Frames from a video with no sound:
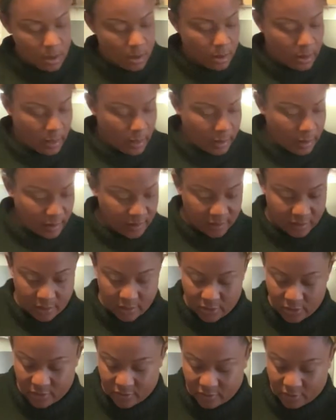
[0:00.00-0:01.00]
Like I
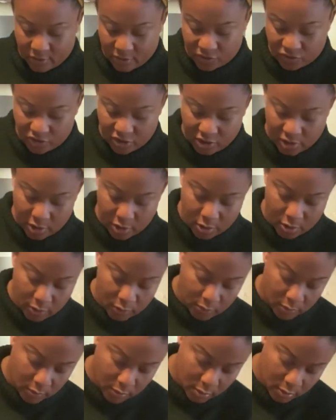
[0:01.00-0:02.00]
said, this is a
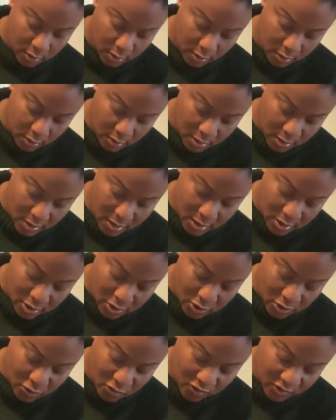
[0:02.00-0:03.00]
Genio.
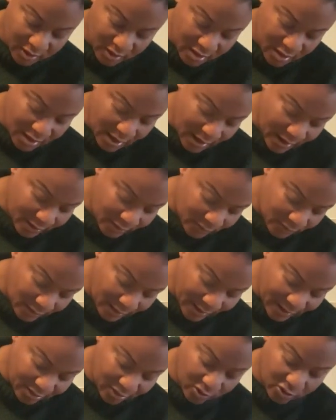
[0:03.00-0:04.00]
Usually I don't
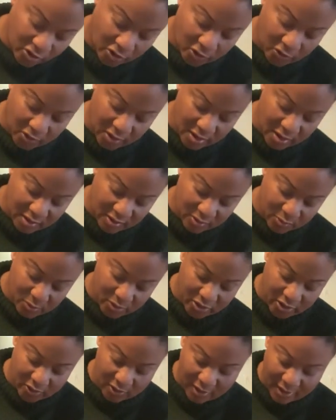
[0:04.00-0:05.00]
like the turkeys
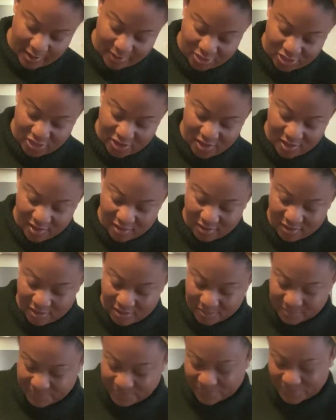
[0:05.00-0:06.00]
when they're like this,
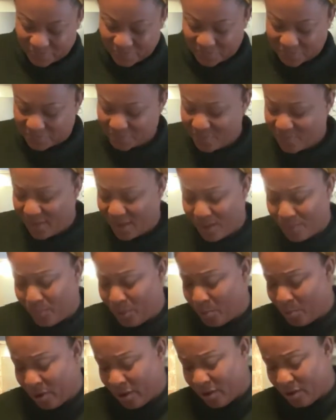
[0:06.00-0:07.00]

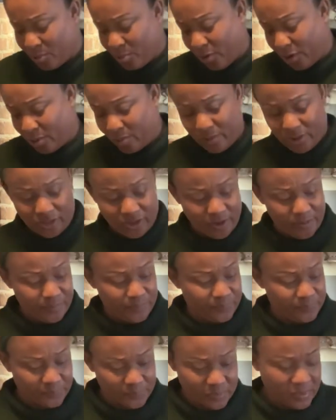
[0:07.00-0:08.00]
but we're going to work with it.
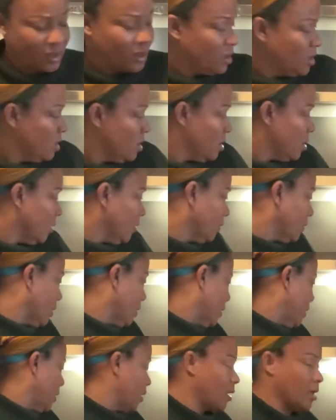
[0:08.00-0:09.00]

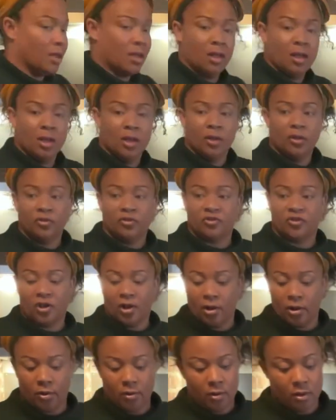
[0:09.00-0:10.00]
Okay,
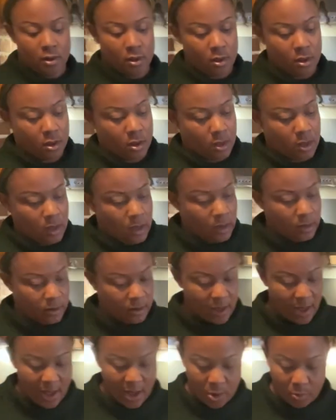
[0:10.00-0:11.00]
so
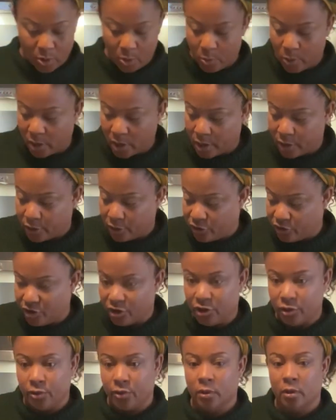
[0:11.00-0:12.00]
now what we're going to
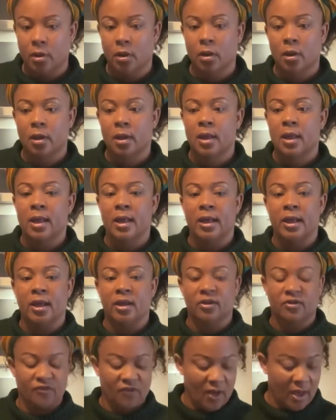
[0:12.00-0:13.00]
do
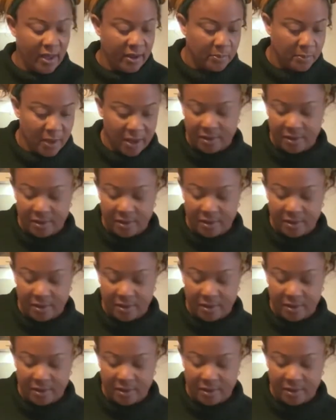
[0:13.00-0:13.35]
is find my